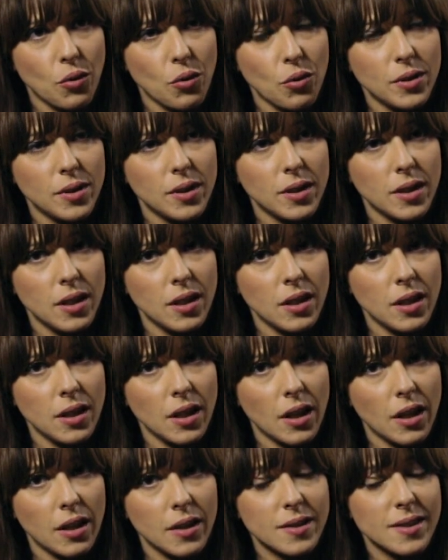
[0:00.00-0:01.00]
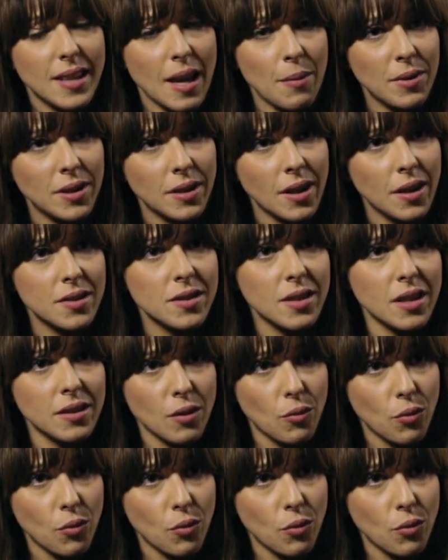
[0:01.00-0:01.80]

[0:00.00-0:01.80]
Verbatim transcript: all the seminars and